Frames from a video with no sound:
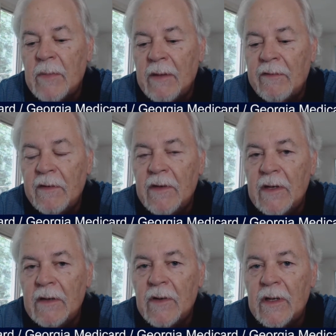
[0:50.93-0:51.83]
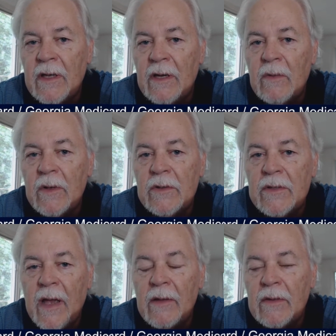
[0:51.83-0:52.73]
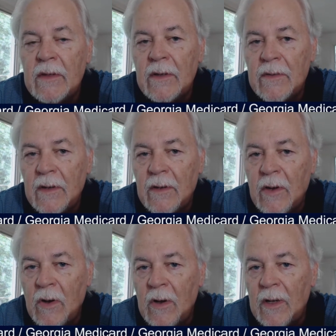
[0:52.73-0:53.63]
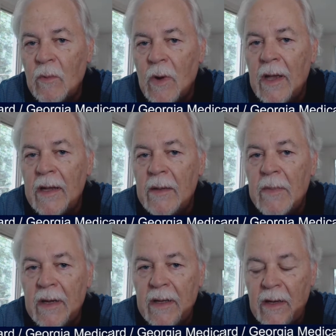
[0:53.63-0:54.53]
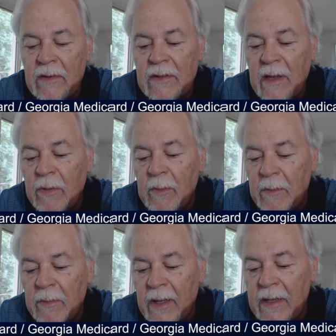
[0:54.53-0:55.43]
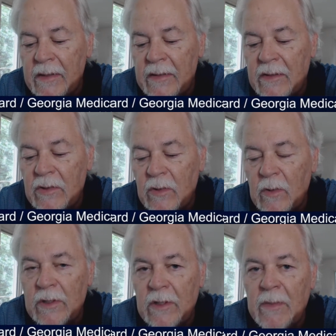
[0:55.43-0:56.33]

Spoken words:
about 50 different carriers out there that are currently writing Medicare supplement plans in Georgia.